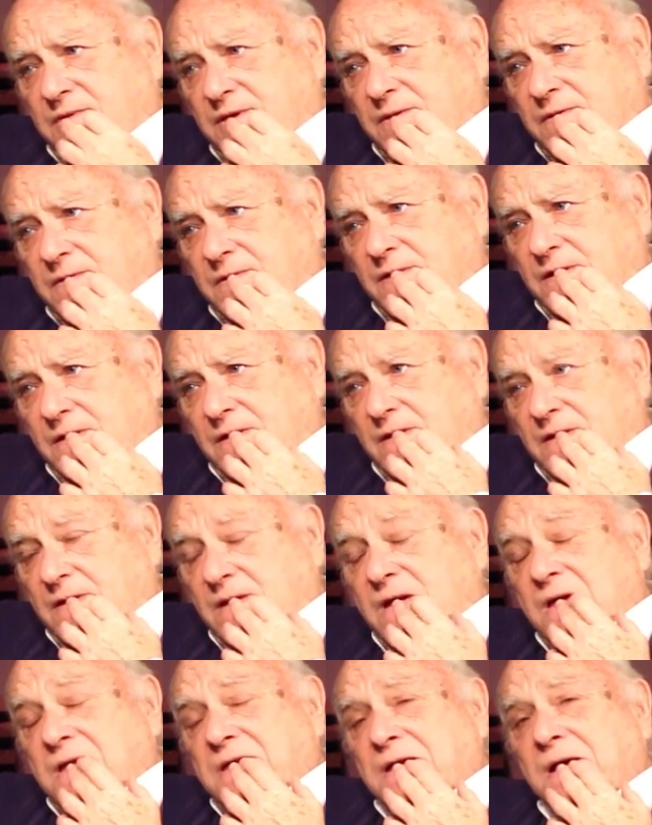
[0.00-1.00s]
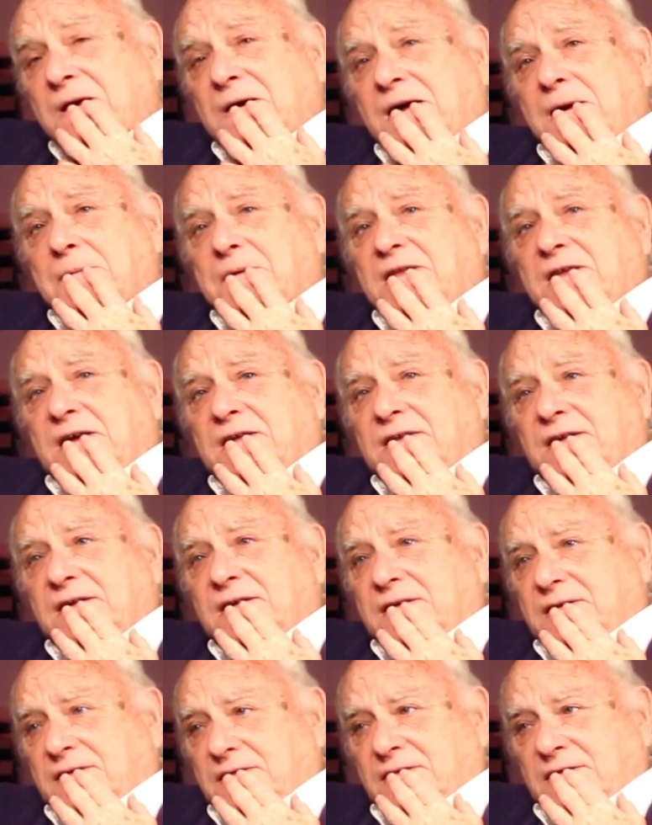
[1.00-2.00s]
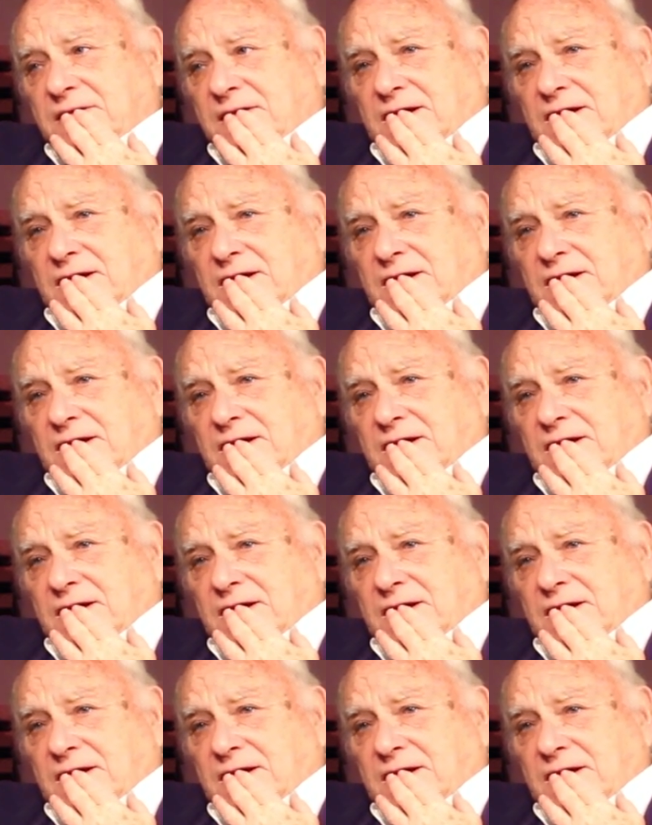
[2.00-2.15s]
Well, let's start with your own.